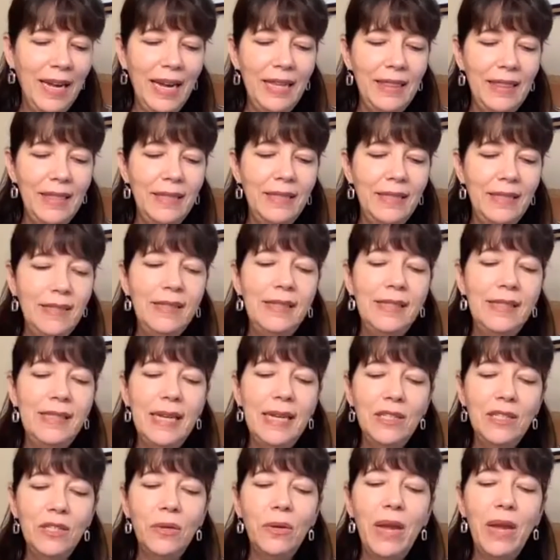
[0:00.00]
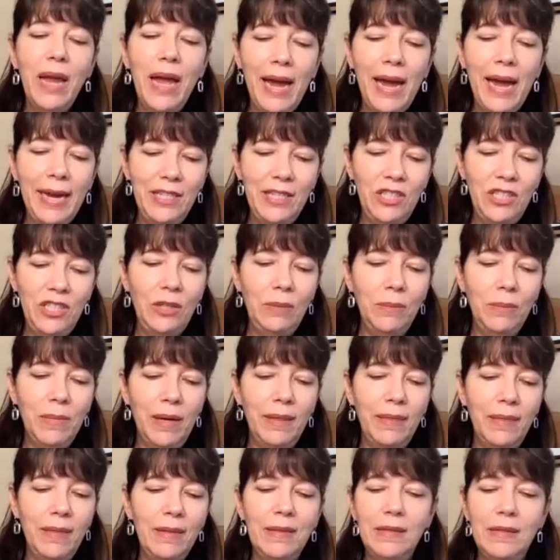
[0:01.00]
And this is Dental Hygiene
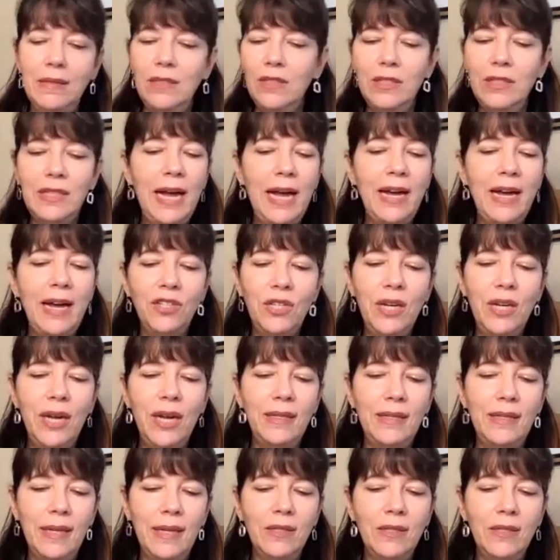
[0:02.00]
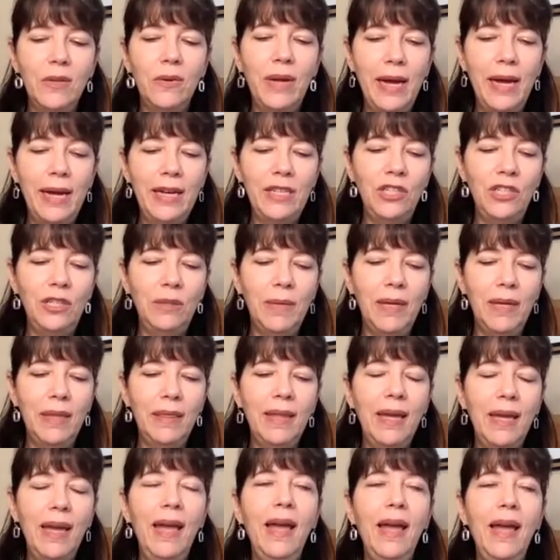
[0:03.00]
Month and just hashtag Dental Hygiene
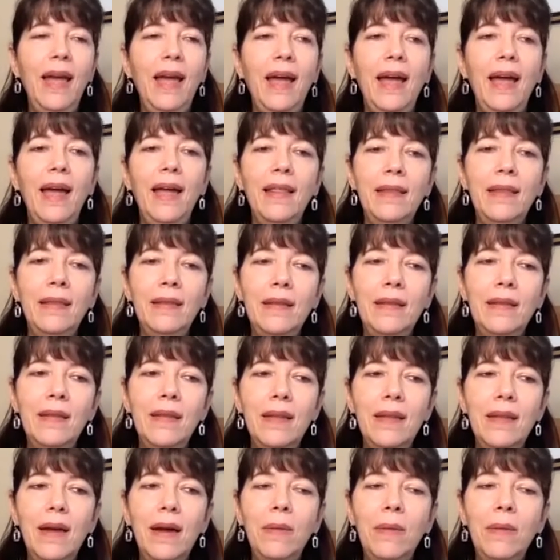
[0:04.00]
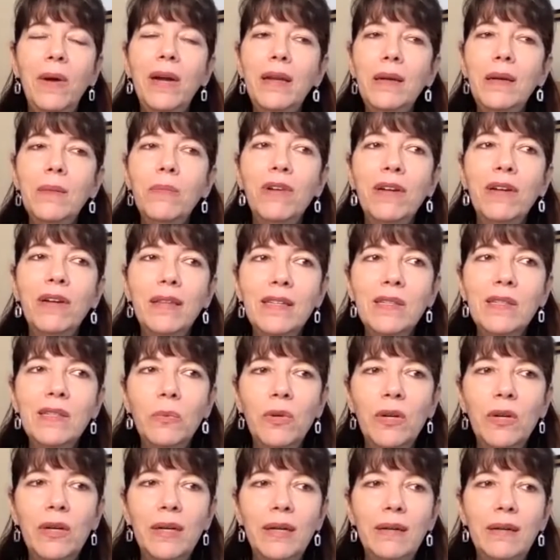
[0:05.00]
Month. And I wanted to bring
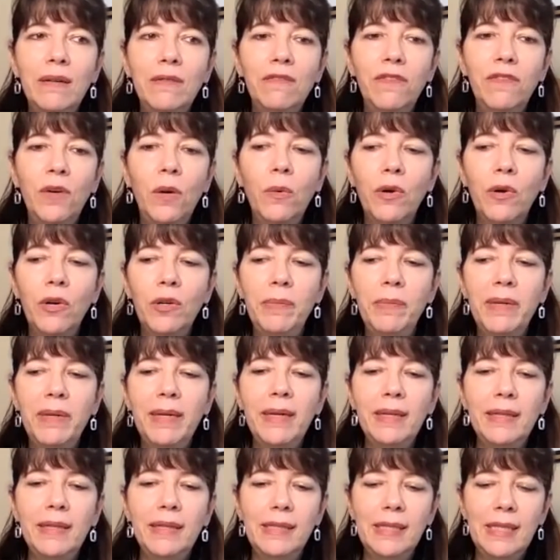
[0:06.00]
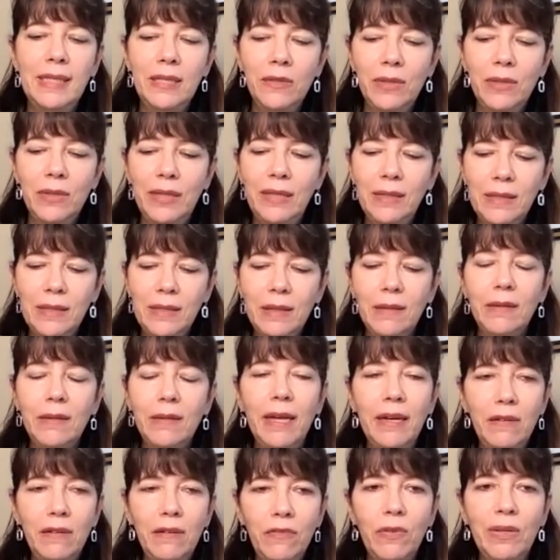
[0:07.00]
this one forward because there is a
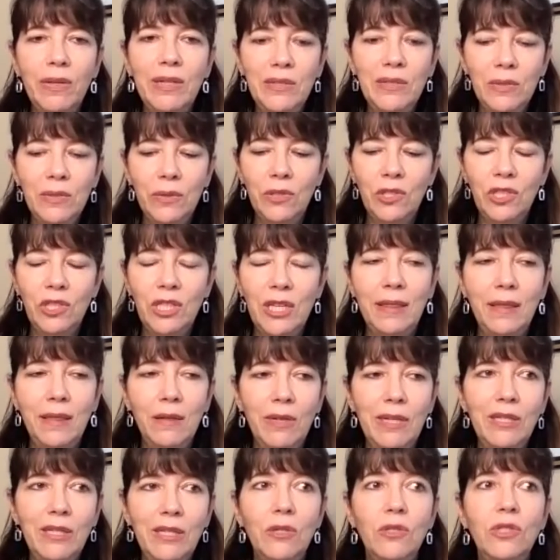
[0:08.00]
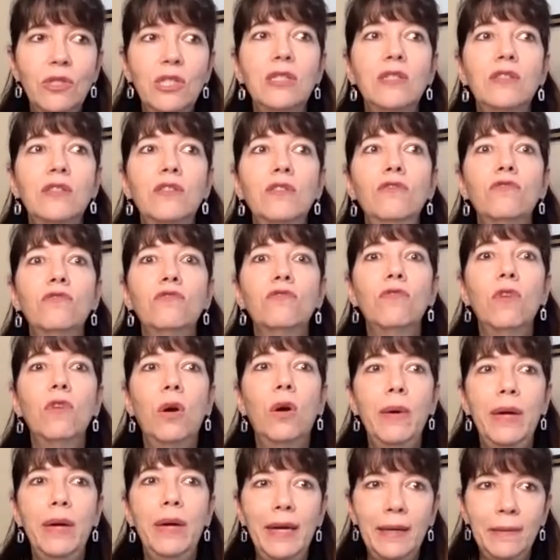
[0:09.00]
lot of research and the research is
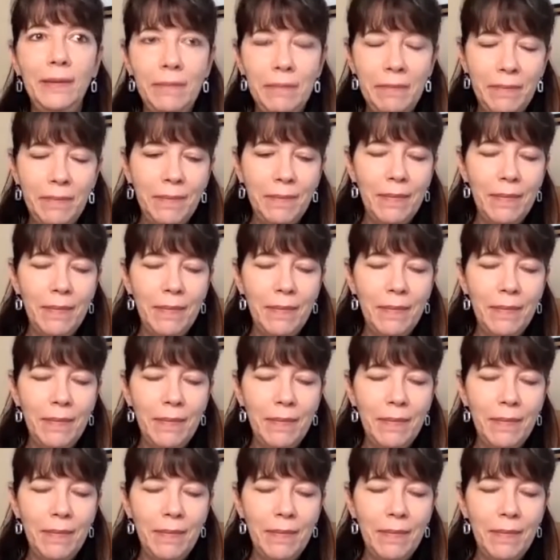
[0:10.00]
growing.